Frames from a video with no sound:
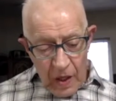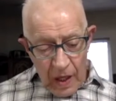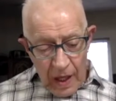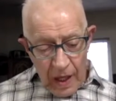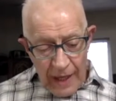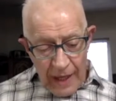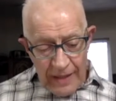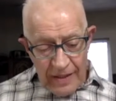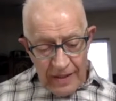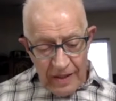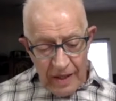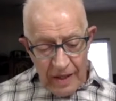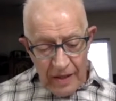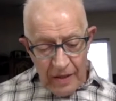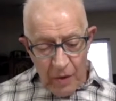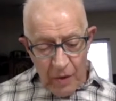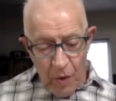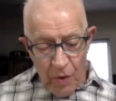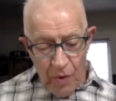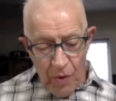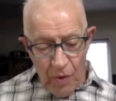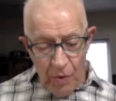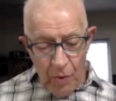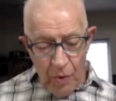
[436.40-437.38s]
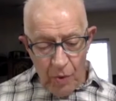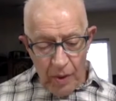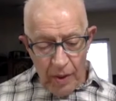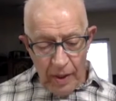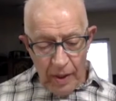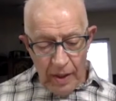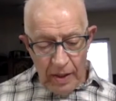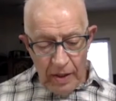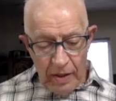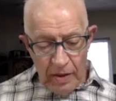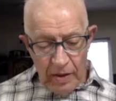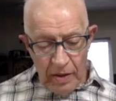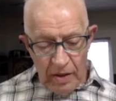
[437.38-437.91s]
has done all the work.
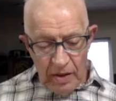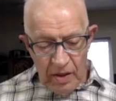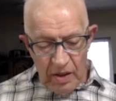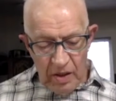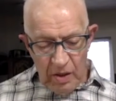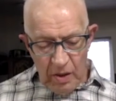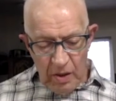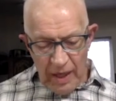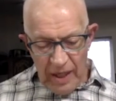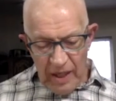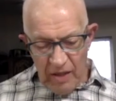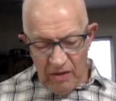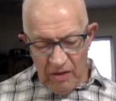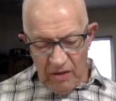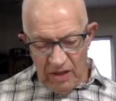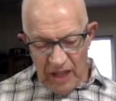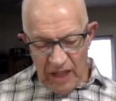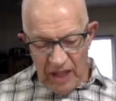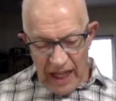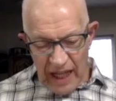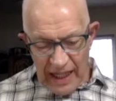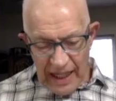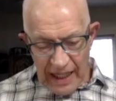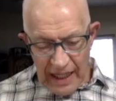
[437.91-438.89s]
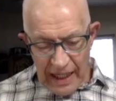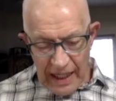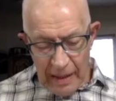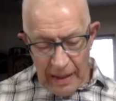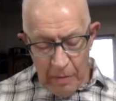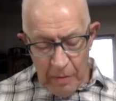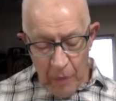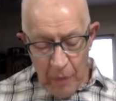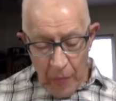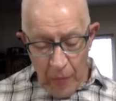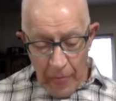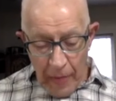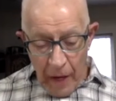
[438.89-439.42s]
Ooh, I don't like
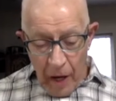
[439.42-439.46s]
him.